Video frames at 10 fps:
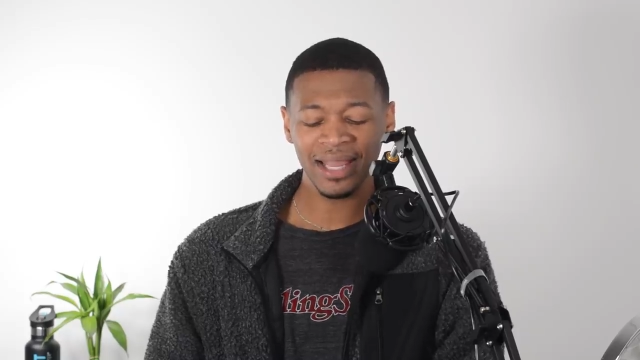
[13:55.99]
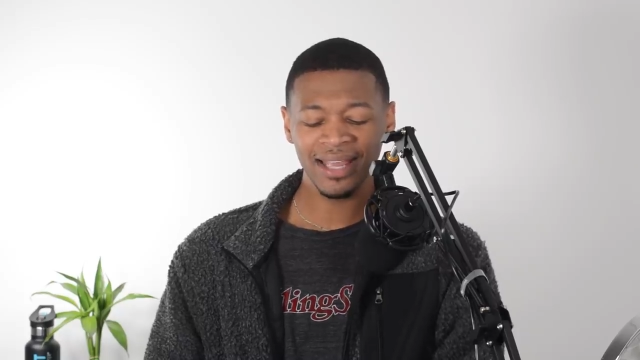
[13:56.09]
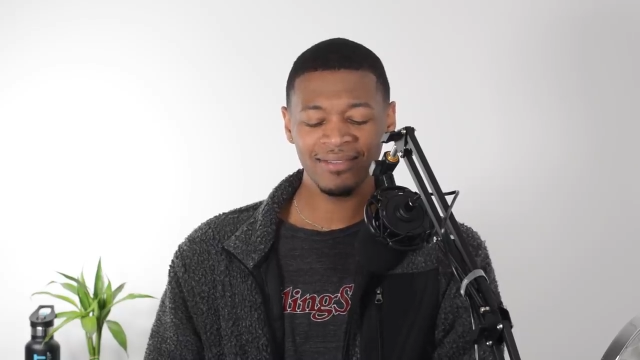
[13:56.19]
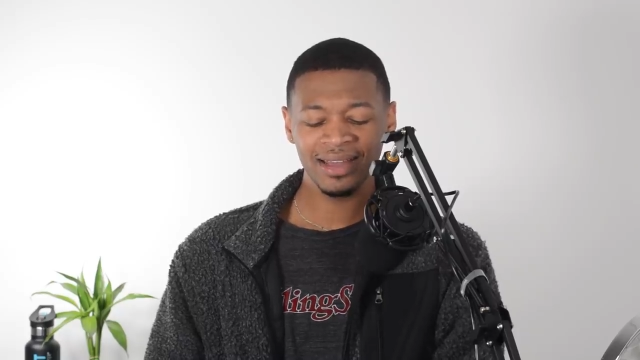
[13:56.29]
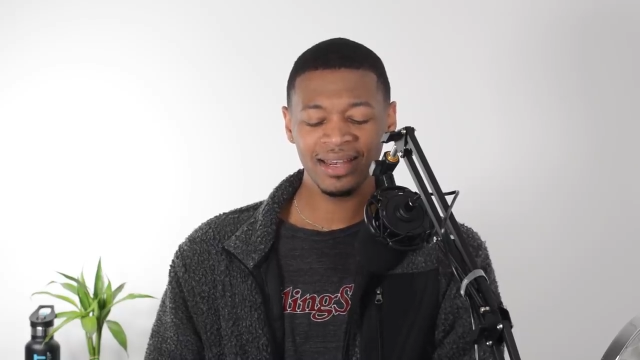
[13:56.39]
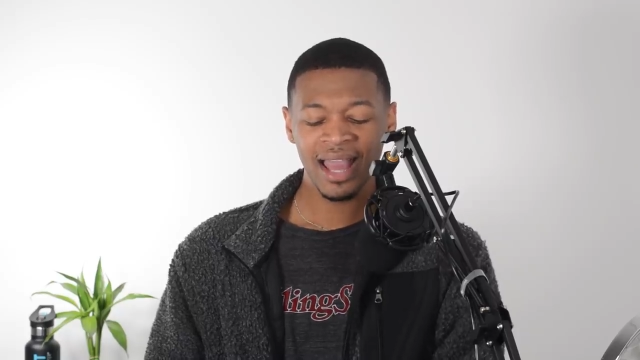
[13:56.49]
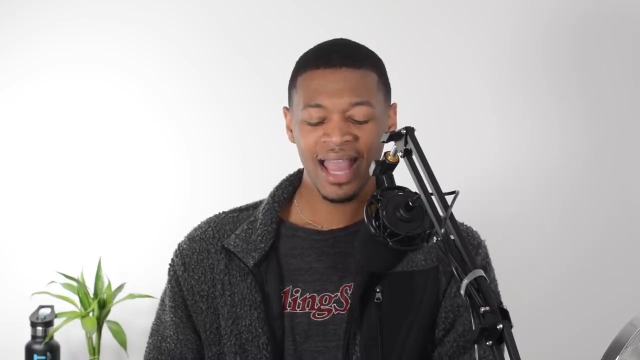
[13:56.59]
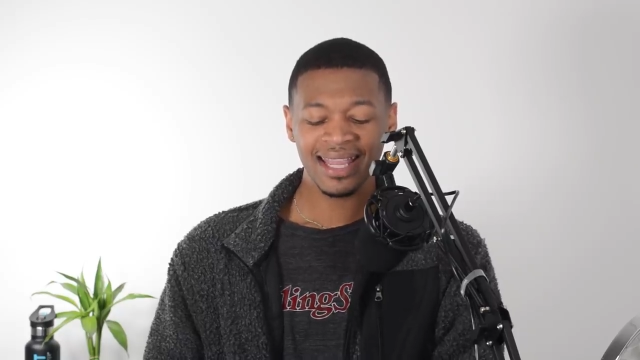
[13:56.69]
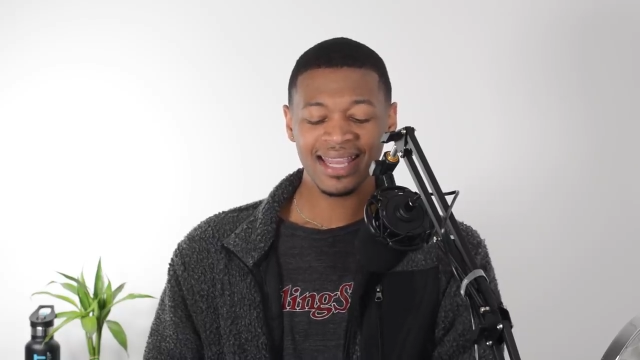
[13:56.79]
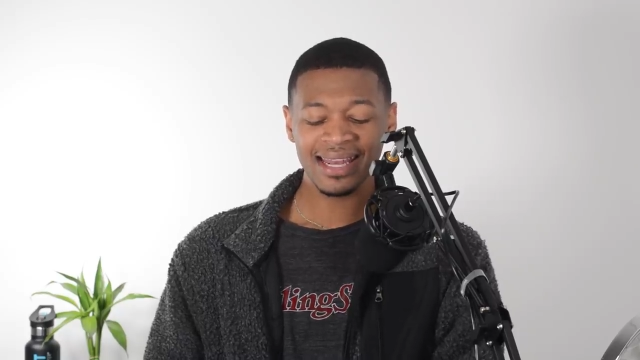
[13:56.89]
Even
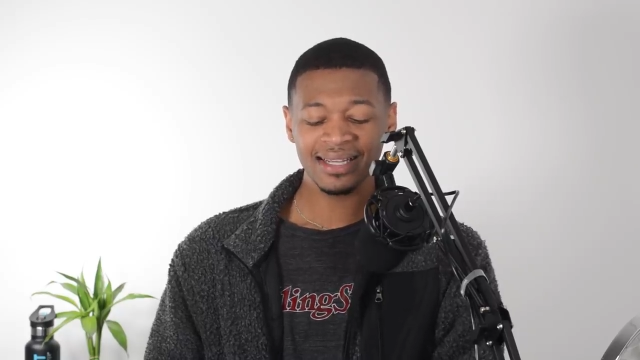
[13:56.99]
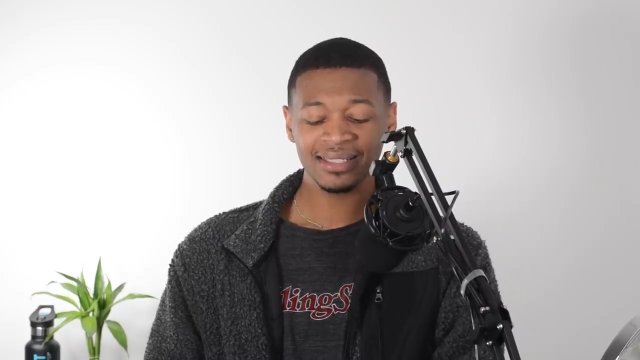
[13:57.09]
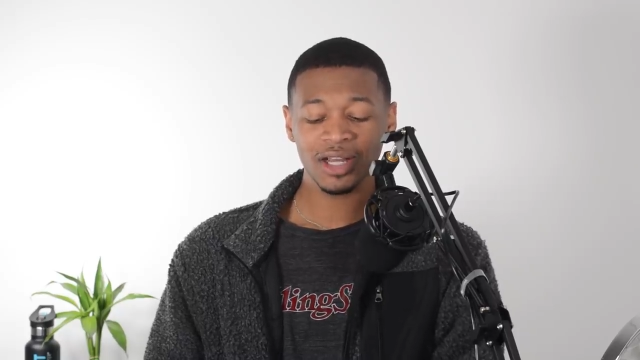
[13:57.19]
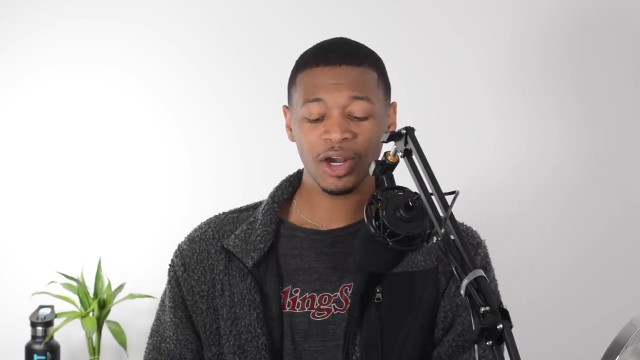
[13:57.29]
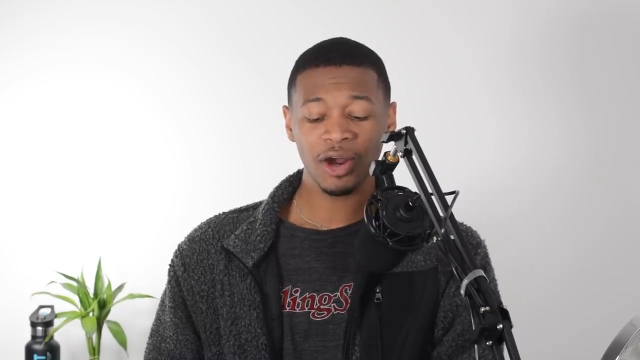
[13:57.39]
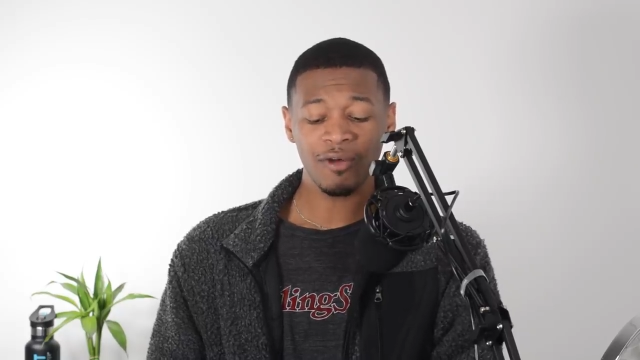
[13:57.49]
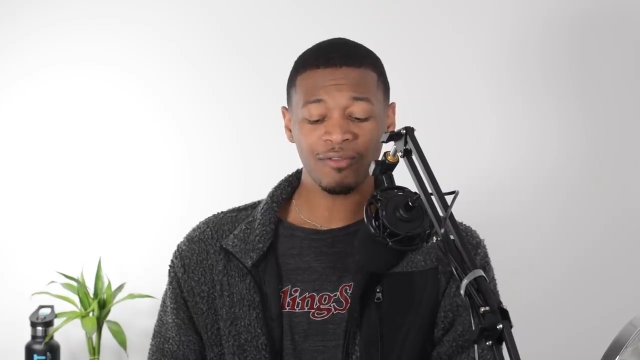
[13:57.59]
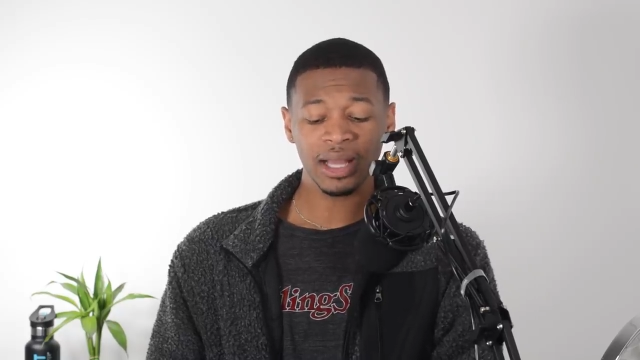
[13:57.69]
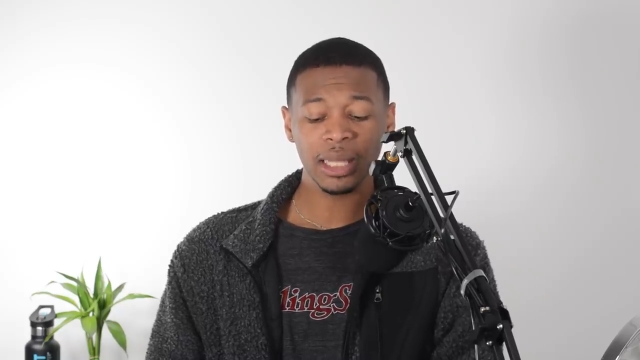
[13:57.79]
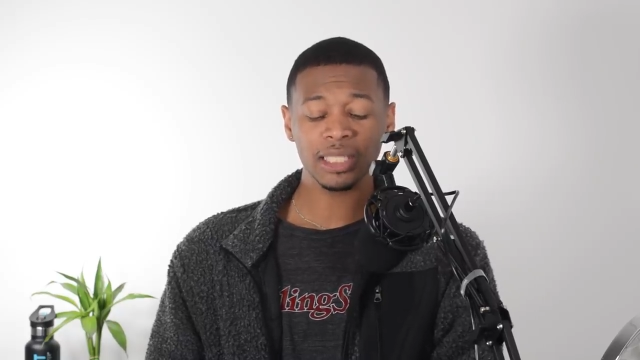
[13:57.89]
Kenya's girlfriend,